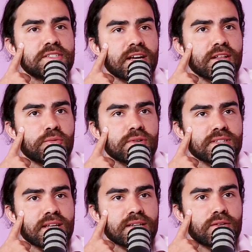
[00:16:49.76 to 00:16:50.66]
jail
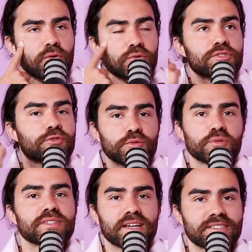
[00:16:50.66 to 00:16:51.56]
was like, or school
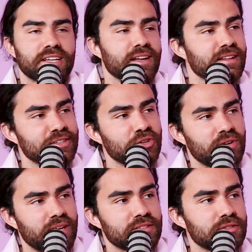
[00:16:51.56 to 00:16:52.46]
was like jail, and you
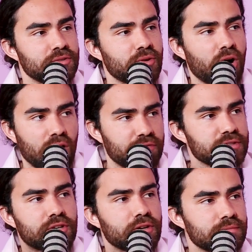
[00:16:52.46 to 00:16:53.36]
only had to do half
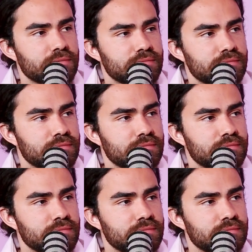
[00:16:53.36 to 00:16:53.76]
a term.